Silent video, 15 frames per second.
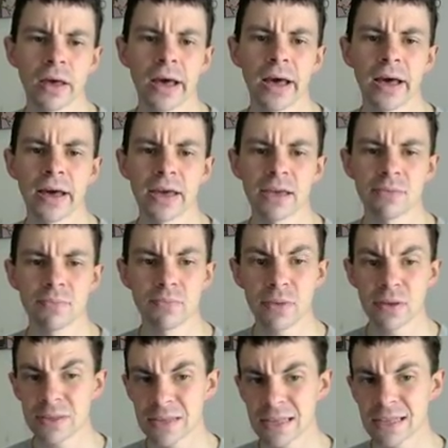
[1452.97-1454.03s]

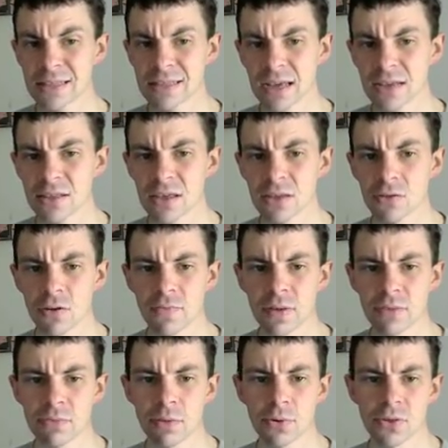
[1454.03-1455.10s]
It does ignore
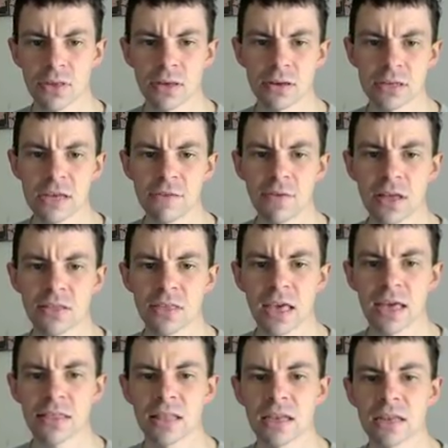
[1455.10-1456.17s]
50% defense,
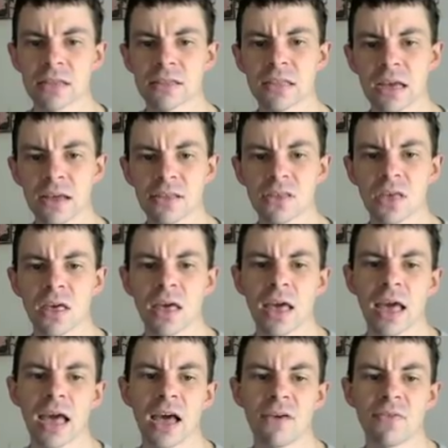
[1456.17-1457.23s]
and then it does
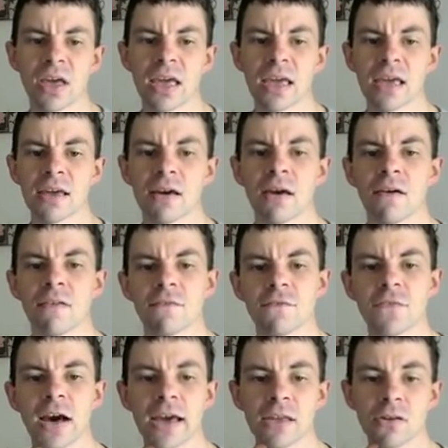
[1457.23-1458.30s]
have a
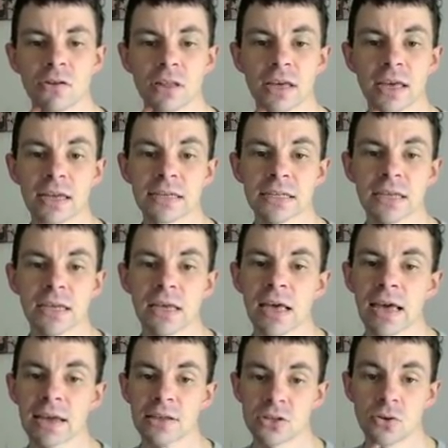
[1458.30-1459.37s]
final hit
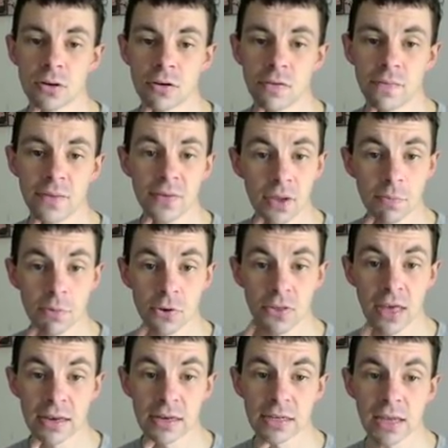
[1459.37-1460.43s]
at
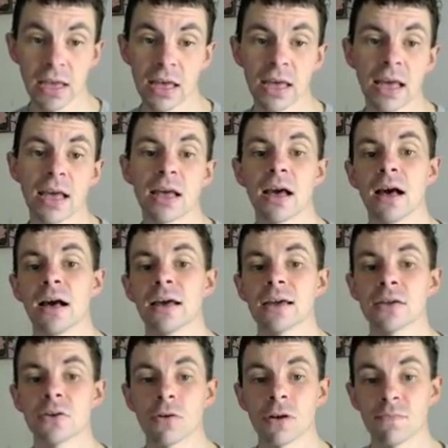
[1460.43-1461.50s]
250%,
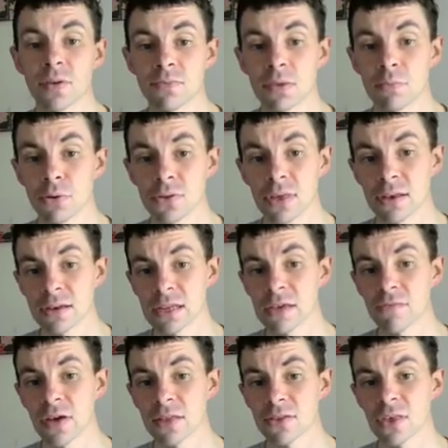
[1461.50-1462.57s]
ignoring 50%
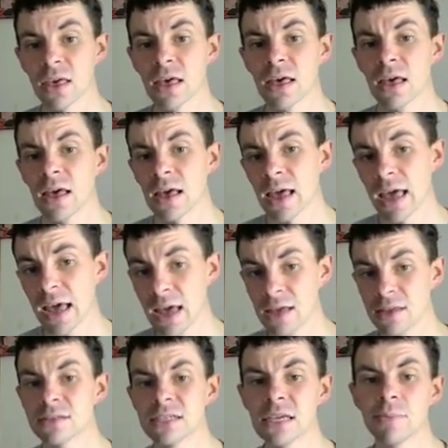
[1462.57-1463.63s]
defense,
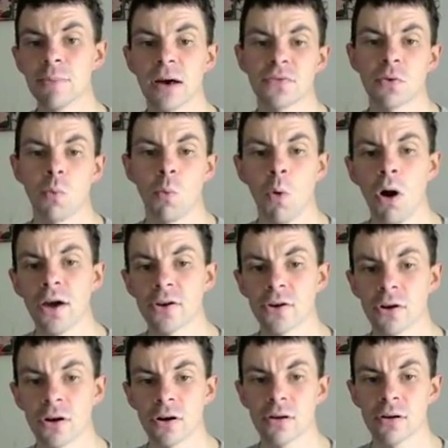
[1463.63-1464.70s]
and debuffs
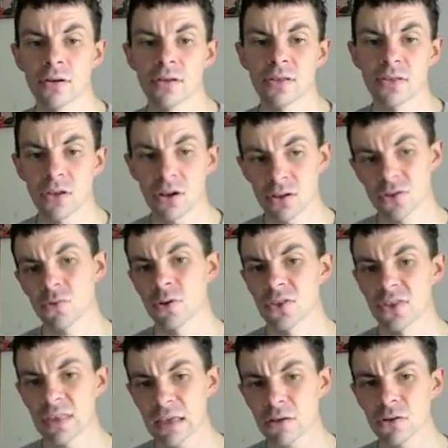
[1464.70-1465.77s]
water to a
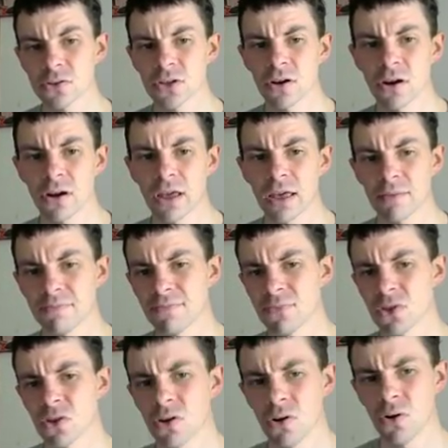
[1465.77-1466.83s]
single target,
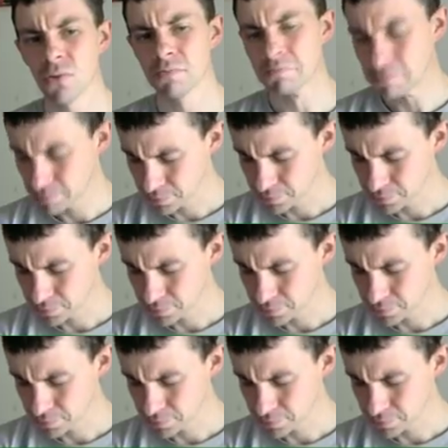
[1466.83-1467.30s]
so